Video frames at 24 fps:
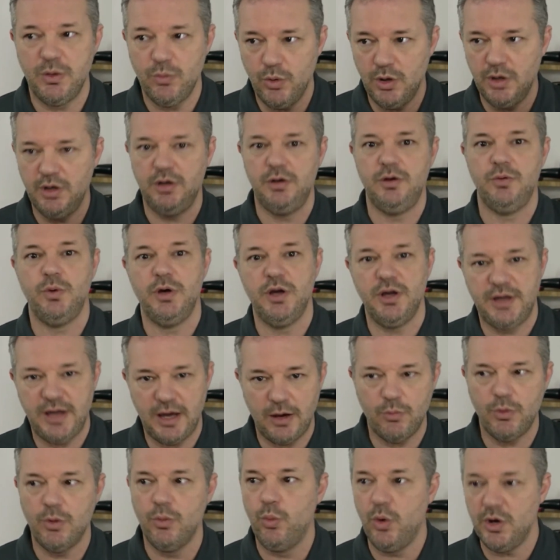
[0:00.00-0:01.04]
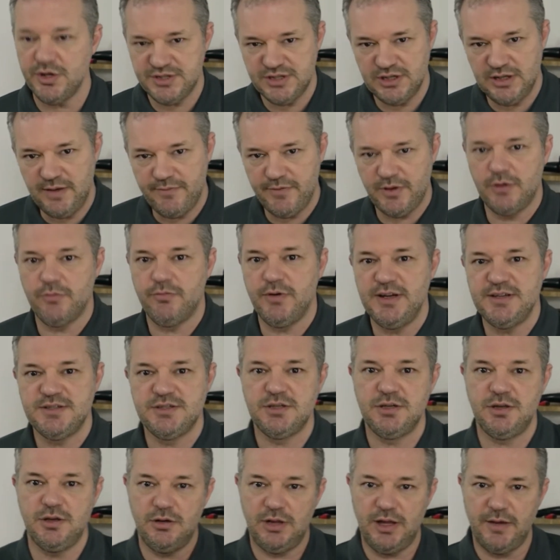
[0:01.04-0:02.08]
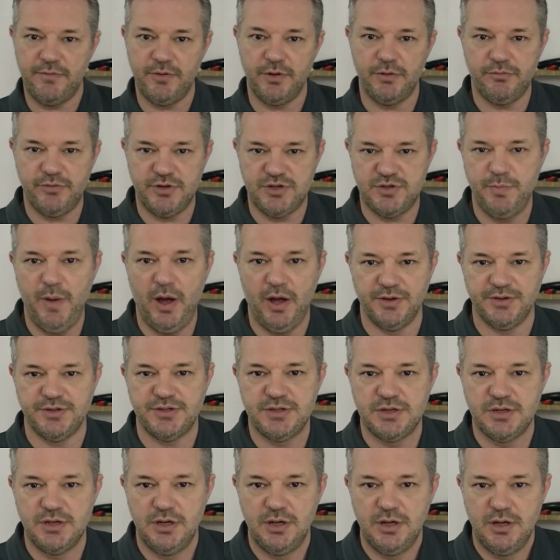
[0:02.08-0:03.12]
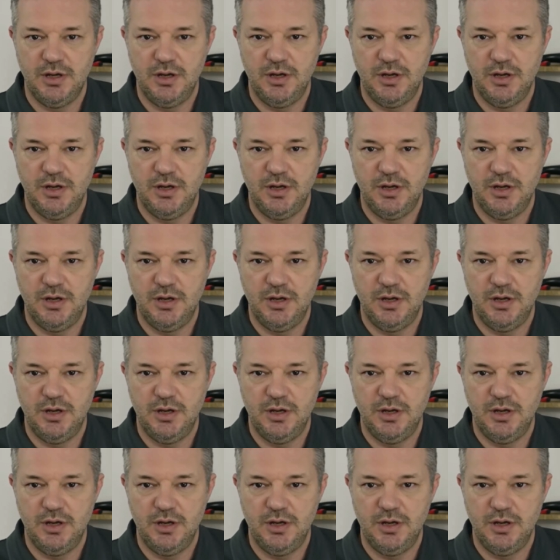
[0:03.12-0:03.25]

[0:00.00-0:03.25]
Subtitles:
We want to work out, well, what's the level of risk to the level of response?